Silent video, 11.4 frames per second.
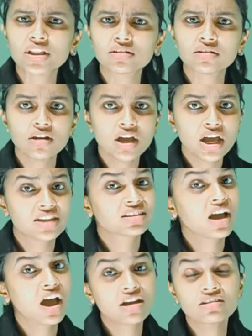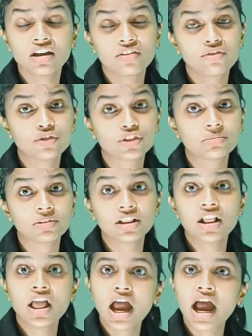weather is
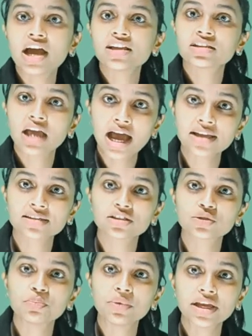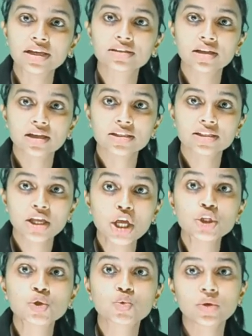uncomfortable and as it makes us
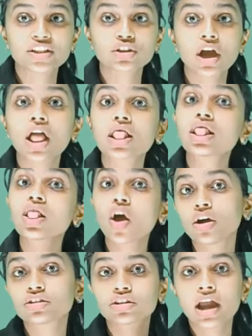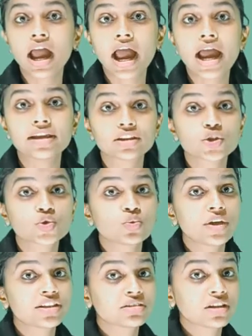sweat a lot and the
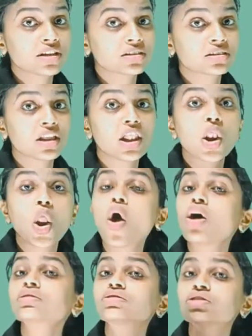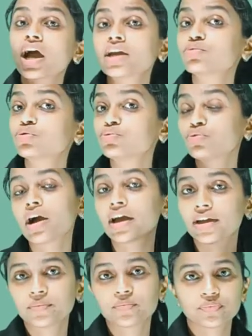sweat takes a long time to
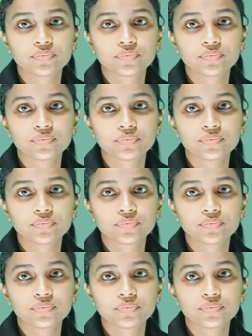dry.